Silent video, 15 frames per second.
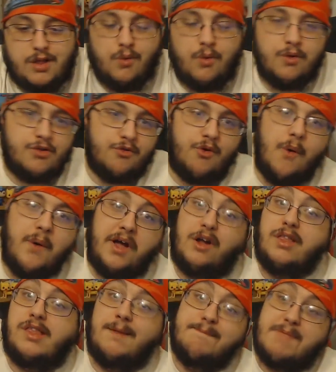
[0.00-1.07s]
towards growing on
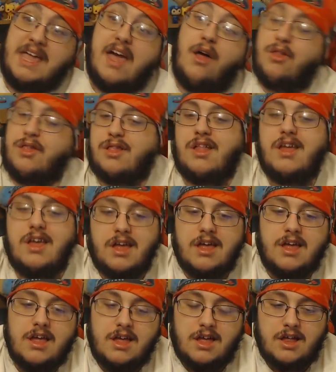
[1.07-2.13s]
something else.
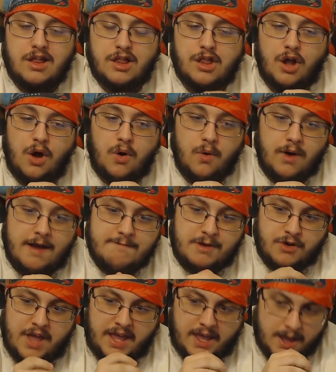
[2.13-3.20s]
So I've been
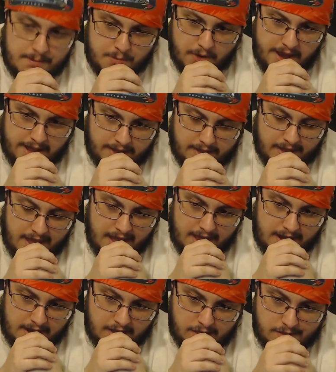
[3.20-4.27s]
taking a break,
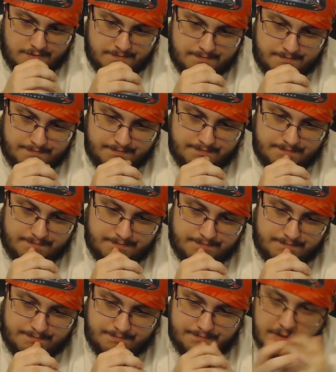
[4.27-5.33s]
and it
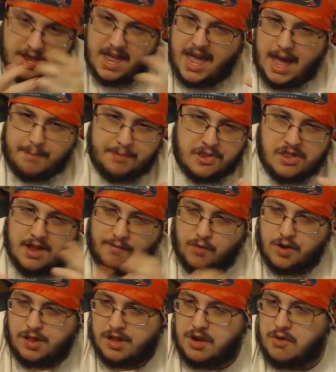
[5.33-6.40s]
happens every
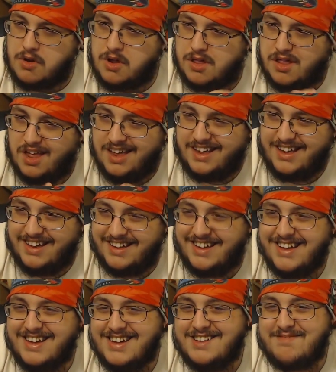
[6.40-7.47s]
series.
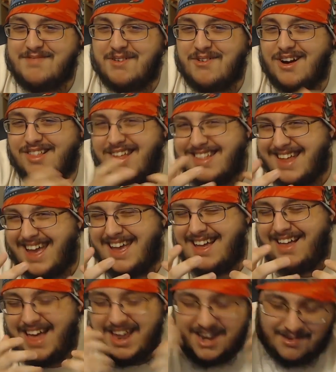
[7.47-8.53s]
But we're at the
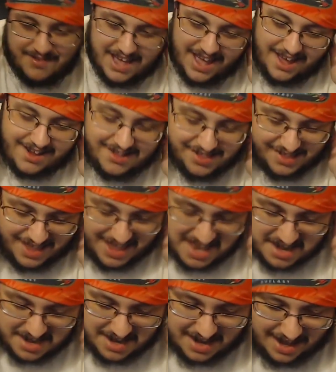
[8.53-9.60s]
tail end of X,
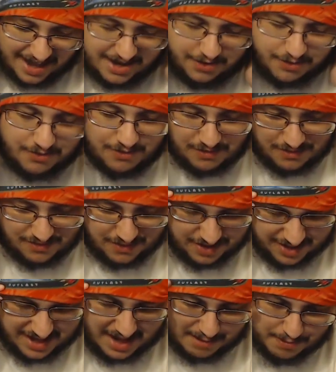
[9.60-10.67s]
and I don't want
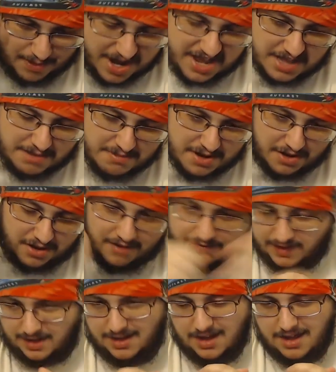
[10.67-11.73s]
to take a break in the middle of it,